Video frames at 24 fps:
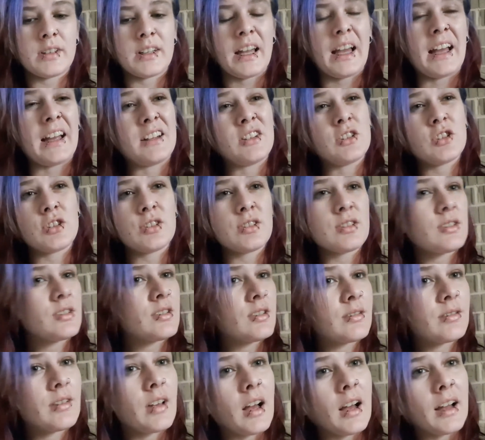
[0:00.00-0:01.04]

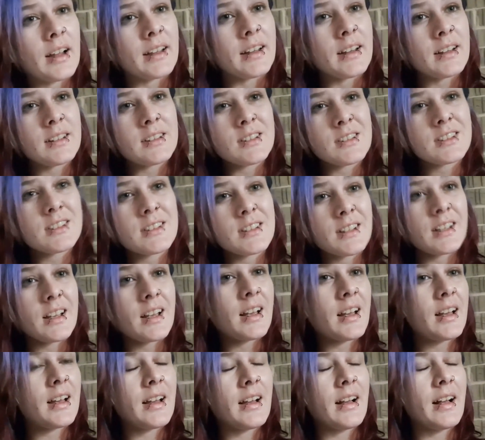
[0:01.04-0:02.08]
cages, I guess.
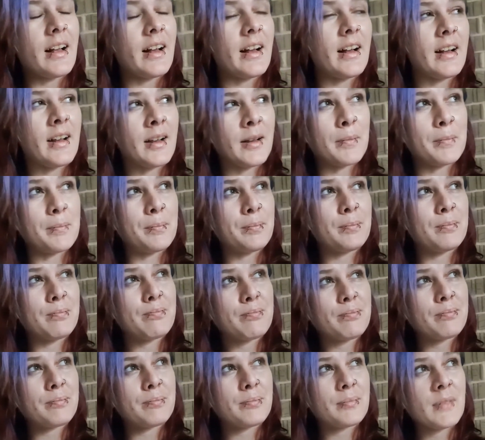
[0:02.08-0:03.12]

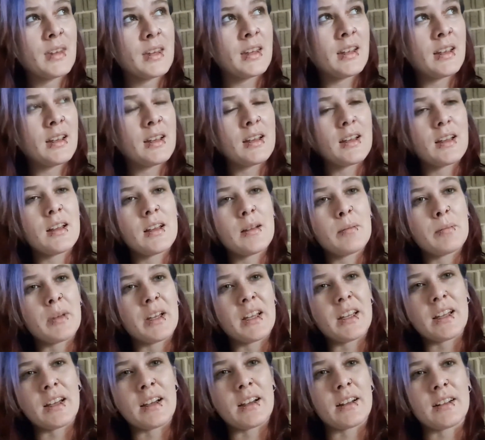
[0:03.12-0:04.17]

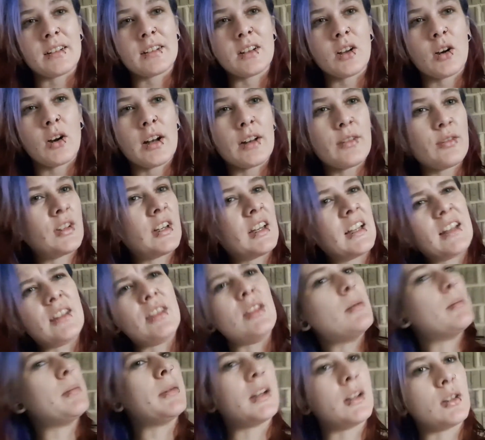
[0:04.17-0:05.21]
But yeah, kind of an in
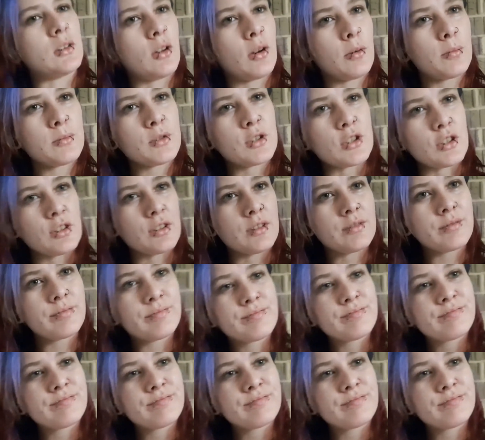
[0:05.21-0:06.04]
the middle option.